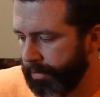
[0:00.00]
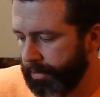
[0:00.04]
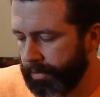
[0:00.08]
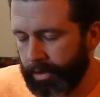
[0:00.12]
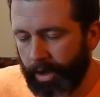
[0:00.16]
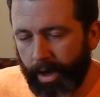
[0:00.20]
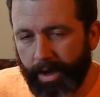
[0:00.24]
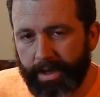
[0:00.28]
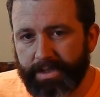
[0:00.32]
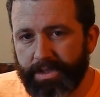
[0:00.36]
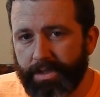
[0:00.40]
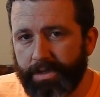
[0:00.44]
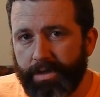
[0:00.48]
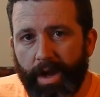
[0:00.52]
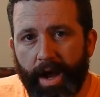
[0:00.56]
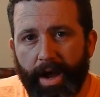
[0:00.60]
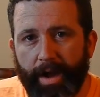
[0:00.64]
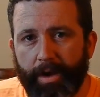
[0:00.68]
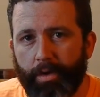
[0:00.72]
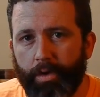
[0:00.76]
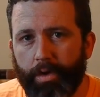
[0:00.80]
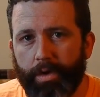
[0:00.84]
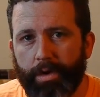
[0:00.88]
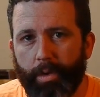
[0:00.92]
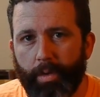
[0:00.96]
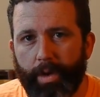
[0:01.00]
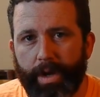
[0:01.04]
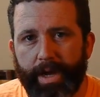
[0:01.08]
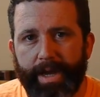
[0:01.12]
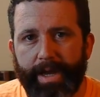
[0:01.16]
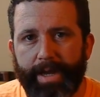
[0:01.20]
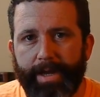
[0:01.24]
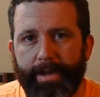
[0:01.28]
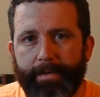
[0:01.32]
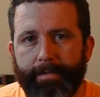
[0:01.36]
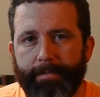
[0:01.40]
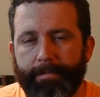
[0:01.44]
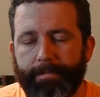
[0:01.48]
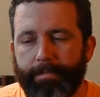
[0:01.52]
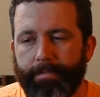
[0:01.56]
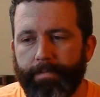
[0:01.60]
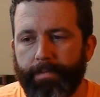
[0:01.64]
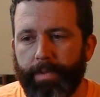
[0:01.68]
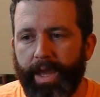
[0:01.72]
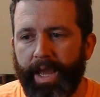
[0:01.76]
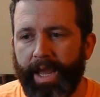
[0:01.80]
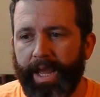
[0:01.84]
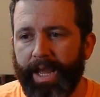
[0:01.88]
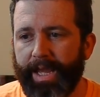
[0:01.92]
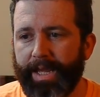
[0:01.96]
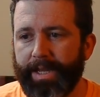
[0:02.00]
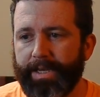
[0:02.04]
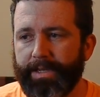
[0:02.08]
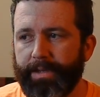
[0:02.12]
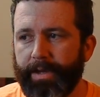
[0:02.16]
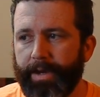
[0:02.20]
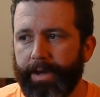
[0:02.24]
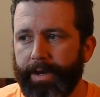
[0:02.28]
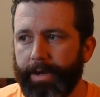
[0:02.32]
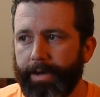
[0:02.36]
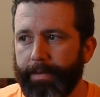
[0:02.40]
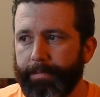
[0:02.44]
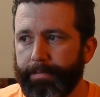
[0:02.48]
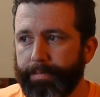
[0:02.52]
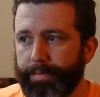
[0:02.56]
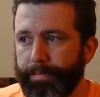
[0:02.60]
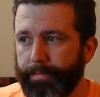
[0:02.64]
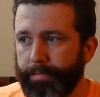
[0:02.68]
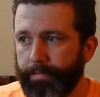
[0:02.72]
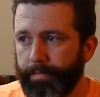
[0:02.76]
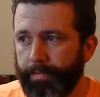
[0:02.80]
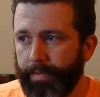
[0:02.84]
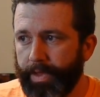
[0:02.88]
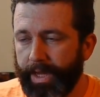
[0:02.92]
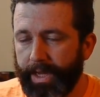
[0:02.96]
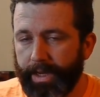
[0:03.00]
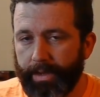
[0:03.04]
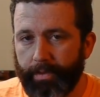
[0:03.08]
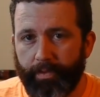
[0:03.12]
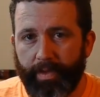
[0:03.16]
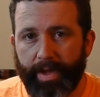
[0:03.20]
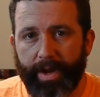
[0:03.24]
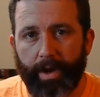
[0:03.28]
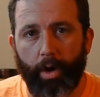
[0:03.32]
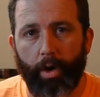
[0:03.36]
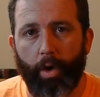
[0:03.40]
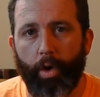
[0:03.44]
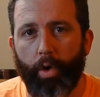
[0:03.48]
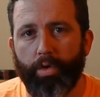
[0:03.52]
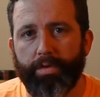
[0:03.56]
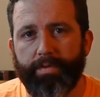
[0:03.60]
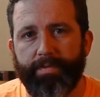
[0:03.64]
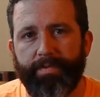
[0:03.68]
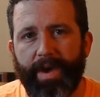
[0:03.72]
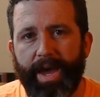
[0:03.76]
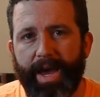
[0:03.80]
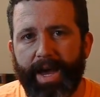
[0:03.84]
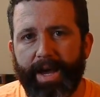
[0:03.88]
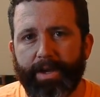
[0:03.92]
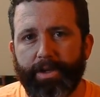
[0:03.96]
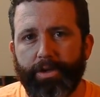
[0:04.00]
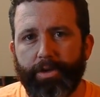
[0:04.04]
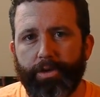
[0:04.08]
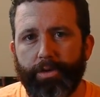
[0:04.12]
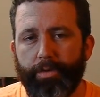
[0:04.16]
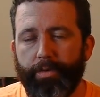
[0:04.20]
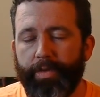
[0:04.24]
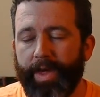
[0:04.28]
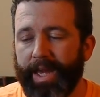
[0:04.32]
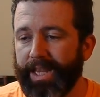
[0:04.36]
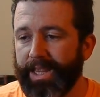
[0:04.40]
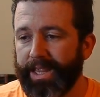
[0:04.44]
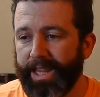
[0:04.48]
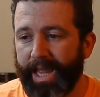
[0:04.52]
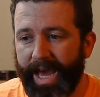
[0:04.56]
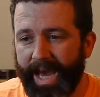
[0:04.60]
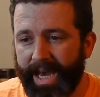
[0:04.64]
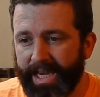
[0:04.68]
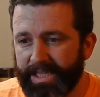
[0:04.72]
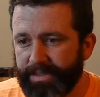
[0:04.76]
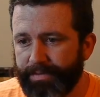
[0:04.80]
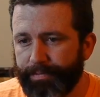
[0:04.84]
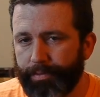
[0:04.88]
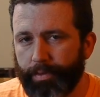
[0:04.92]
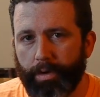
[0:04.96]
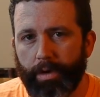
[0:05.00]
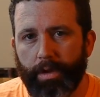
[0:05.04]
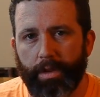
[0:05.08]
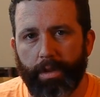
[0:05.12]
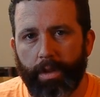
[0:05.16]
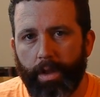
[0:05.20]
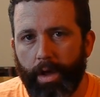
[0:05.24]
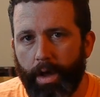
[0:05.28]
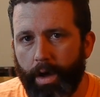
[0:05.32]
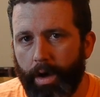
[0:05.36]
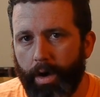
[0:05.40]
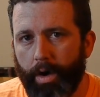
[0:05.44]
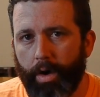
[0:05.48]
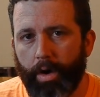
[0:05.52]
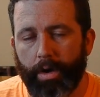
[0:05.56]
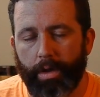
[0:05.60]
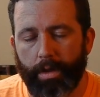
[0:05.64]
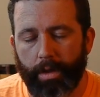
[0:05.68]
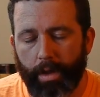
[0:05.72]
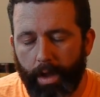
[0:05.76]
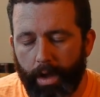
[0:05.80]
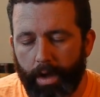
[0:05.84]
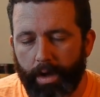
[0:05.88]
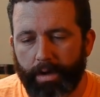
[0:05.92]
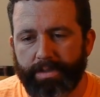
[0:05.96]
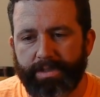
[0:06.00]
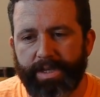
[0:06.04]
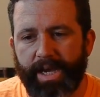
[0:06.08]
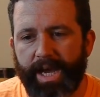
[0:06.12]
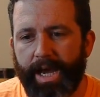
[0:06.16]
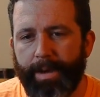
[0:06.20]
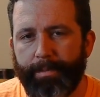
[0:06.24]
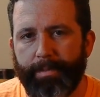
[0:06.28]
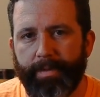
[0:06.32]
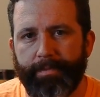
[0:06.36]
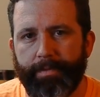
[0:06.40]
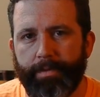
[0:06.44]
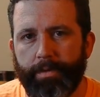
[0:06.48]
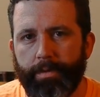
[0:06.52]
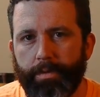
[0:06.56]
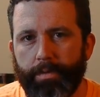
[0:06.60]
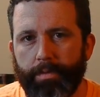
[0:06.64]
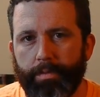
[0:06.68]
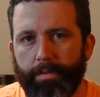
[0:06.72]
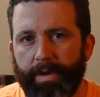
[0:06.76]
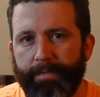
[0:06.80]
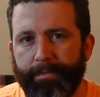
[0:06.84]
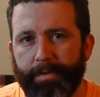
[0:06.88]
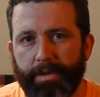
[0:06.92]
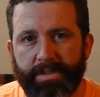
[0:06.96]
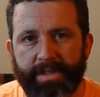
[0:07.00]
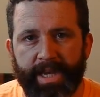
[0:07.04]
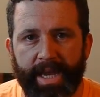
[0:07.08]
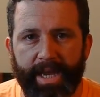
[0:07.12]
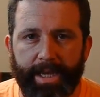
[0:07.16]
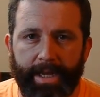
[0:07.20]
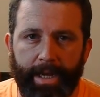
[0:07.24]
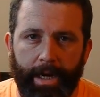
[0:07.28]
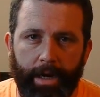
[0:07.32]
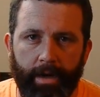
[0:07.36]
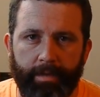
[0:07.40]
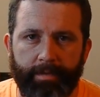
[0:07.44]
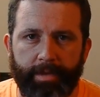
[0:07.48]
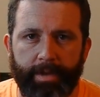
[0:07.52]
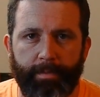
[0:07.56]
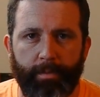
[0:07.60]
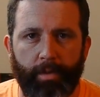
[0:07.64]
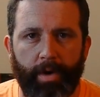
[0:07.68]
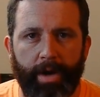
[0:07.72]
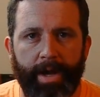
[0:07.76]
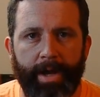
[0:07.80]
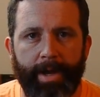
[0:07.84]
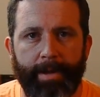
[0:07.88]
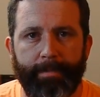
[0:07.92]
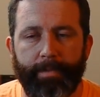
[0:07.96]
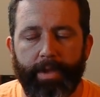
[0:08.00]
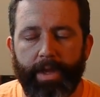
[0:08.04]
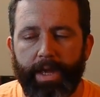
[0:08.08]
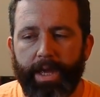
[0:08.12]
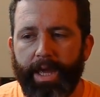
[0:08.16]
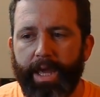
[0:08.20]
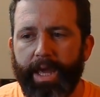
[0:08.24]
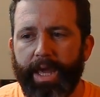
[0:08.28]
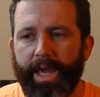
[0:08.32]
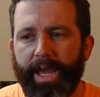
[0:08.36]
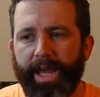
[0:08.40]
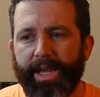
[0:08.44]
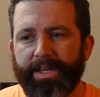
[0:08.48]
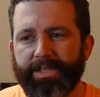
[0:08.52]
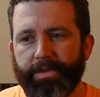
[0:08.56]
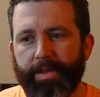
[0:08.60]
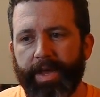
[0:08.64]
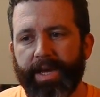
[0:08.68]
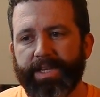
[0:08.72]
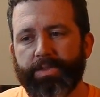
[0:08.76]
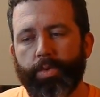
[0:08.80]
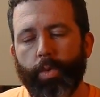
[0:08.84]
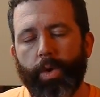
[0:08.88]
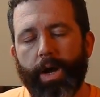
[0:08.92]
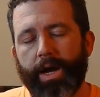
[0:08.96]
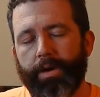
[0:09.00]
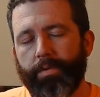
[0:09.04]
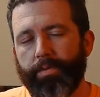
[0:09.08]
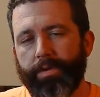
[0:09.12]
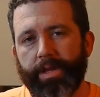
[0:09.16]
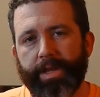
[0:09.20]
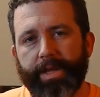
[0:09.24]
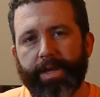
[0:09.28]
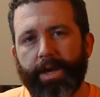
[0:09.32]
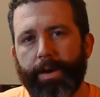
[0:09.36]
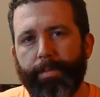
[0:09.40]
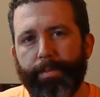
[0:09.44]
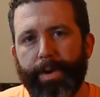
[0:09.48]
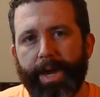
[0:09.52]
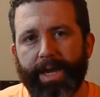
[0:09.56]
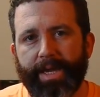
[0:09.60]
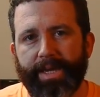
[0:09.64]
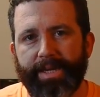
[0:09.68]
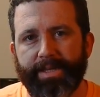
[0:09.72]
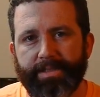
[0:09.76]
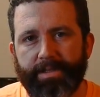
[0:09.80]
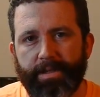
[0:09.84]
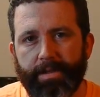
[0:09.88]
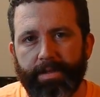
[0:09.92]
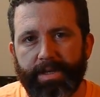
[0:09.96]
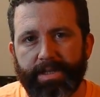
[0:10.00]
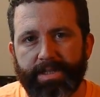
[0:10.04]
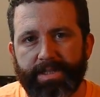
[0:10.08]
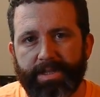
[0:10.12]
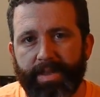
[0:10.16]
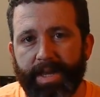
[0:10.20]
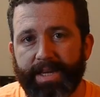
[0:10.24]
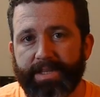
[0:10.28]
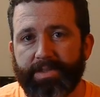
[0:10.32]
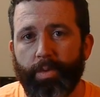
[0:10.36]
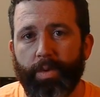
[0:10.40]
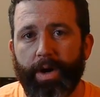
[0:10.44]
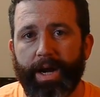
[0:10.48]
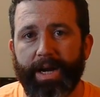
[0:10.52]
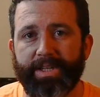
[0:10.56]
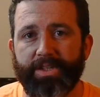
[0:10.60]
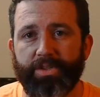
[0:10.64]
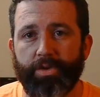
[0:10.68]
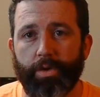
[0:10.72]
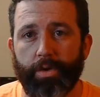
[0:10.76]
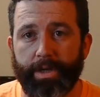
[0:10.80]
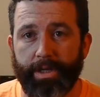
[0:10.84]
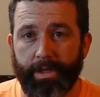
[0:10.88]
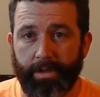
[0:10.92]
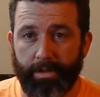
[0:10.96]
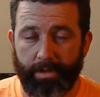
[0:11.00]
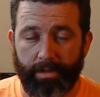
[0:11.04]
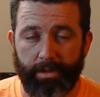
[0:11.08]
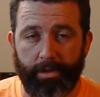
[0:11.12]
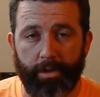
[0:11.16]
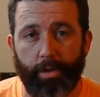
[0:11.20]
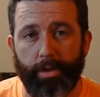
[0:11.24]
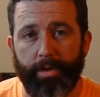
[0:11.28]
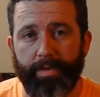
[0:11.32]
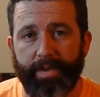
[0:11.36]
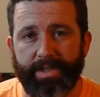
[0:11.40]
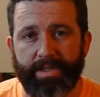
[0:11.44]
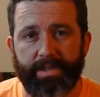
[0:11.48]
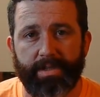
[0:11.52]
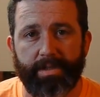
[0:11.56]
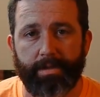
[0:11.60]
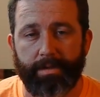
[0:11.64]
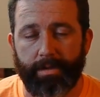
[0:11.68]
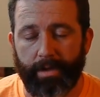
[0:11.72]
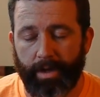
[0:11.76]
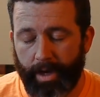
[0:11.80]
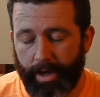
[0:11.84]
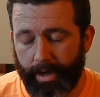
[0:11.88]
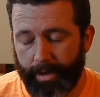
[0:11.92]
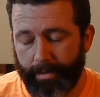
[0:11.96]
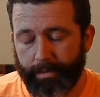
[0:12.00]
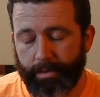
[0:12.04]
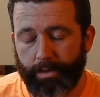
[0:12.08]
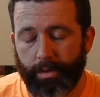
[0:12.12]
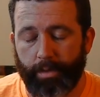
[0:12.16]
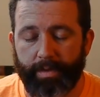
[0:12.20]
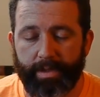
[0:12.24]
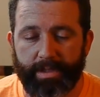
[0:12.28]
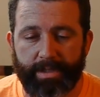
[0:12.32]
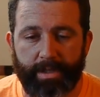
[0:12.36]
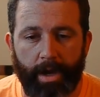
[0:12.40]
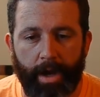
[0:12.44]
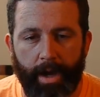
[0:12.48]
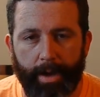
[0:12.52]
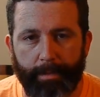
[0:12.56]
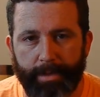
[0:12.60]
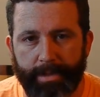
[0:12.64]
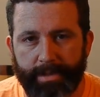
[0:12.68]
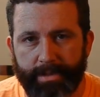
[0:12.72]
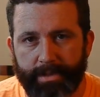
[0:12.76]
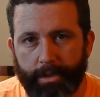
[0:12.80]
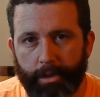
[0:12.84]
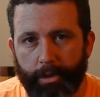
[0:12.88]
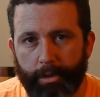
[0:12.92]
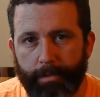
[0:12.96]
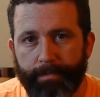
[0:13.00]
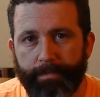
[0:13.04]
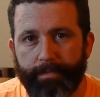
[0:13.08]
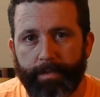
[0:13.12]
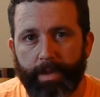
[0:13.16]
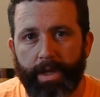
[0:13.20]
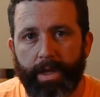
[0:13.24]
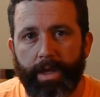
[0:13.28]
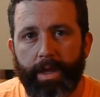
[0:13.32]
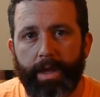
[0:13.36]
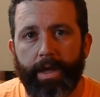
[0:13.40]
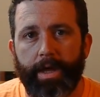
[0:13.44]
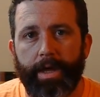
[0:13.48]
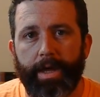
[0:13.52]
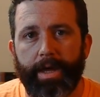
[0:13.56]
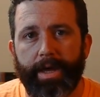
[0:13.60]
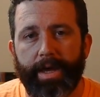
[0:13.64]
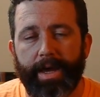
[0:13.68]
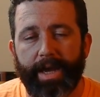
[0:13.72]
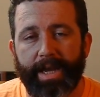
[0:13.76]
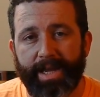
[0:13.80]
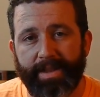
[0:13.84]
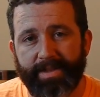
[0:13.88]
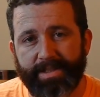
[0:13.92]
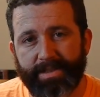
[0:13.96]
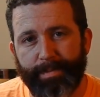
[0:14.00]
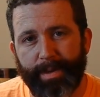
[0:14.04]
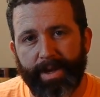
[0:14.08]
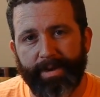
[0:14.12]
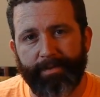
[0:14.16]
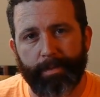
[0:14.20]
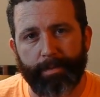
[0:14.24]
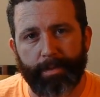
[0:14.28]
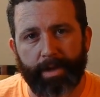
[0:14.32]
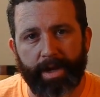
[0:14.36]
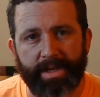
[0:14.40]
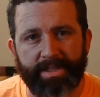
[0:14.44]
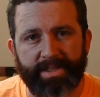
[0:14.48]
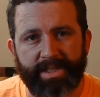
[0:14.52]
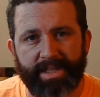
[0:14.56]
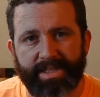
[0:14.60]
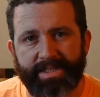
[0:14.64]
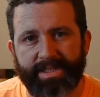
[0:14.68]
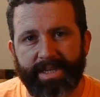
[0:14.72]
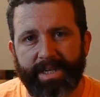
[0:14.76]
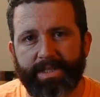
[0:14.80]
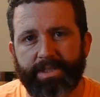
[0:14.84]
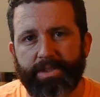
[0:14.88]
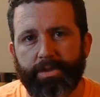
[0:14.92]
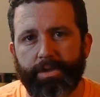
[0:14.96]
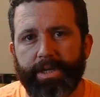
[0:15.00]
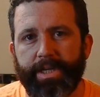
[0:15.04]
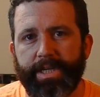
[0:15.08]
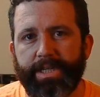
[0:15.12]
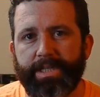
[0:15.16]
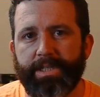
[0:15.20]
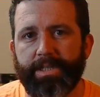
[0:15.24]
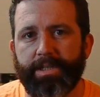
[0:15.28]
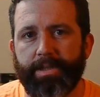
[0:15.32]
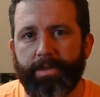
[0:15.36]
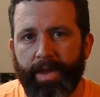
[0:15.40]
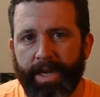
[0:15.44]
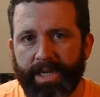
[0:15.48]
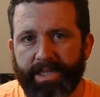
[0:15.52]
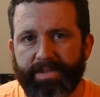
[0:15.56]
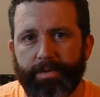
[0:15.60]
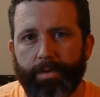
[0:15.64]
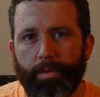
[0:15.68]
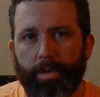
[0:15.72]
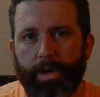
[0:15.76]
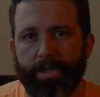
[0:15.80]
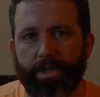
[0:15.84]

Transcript: guns are not going away, and they hold value. They last for a long, long time if you take care of them right. And so that's why I really got back into this, and that's why I enjoyed doing this hobby. So, again, this is B from Guns and Accessories. Thanks for